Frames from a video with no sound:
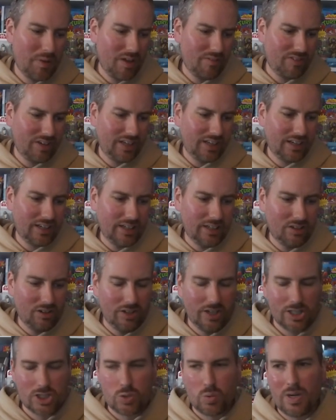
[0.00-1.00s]
bit of an inkling
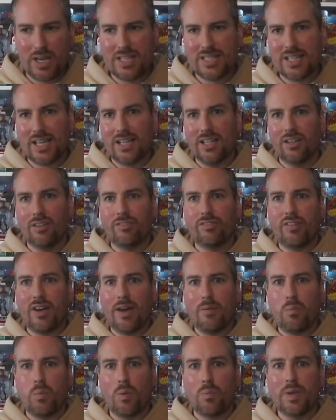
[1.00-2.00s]
on the 22nd of
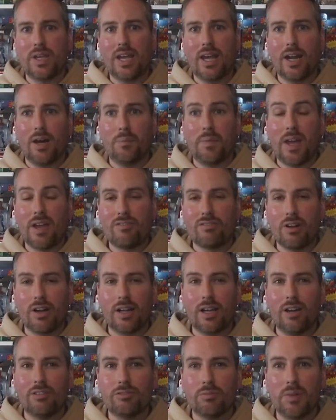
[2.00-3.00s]
Feb when we get an update from
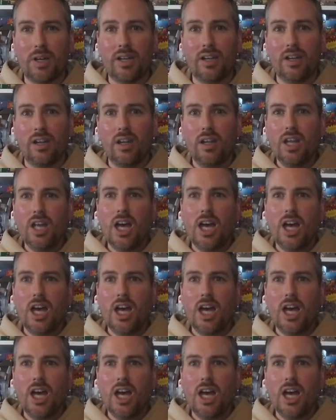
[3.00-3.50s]
the government.